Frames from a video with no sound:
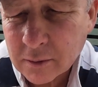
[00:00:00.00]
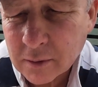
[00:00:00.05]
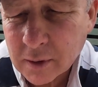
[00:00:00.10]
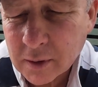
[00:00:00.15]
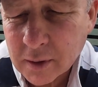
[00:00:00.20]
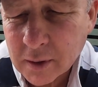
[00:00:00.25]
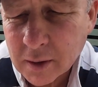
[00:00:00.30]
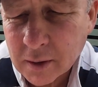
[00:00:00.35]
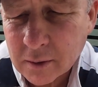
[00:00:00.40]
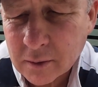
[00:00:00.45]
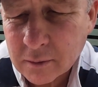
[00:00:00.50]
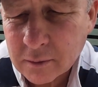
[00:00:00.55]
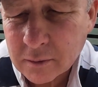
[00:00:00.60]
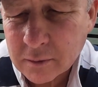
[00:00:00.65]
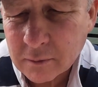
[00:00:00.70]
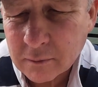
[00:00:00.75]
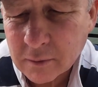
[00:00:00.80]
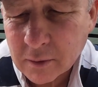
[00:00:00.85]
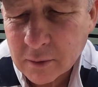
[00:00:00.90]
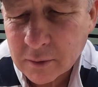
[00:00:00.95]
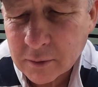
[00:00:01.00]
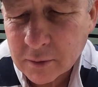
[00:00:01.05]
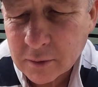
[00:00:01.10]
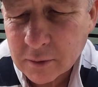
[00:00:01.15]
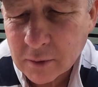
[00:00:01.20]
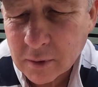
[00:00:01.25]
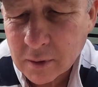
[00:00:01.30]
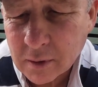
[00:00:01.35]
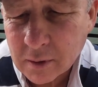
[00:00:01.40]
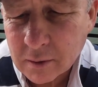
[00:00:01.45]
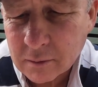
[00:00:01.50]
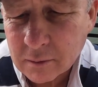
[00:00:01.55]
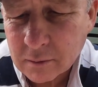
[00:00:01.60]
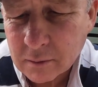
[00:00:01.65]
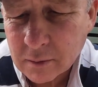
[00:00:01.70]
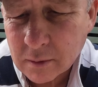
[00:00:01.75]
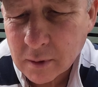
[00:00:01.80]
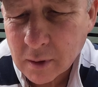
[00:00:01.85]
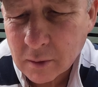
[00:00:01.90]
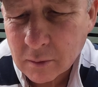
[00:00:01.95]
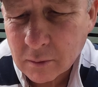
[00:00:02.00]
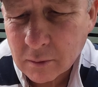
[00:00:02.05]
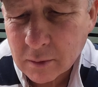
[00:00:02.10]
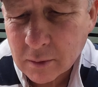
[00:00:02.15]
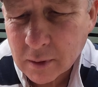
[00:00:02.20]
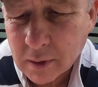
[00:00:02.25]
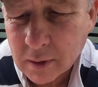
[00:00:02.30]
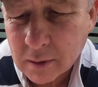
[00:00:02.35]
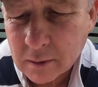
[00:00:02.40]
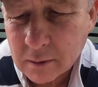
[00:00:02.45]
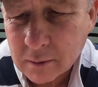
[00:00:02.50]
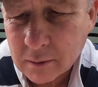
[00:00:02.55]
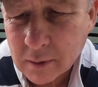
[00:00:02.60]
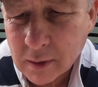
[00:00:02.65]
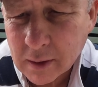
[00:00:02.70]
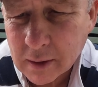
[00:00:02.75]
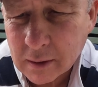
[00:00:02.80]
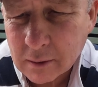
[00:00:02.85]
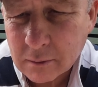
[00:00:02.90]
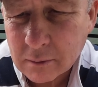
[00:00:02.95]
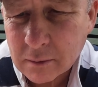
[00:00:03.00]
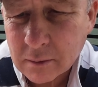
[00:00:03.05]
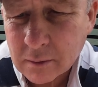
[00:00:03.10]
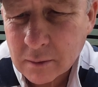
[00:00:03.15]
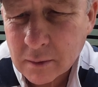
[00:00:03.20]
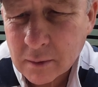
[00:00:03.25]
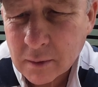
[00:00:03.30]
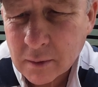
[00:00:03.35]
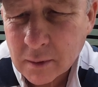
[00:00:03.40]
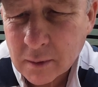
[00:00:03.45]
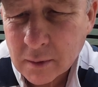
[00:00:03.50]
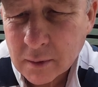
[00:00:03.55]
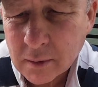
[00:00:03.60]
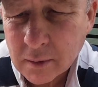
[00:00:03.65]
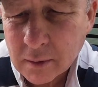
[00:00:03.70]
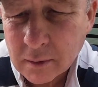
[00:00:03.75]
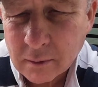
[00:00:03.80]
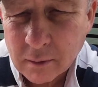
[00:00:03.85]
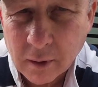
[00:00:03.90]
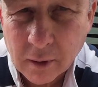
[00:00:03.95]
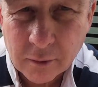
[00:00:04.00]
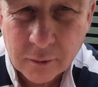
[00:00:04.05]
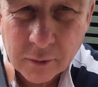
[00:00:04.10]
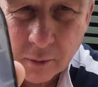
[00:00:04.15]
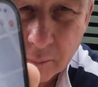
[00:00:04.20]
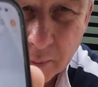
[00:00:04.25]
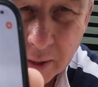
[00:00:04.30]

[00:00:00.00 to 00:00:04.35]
Connect devices local allow. Right, so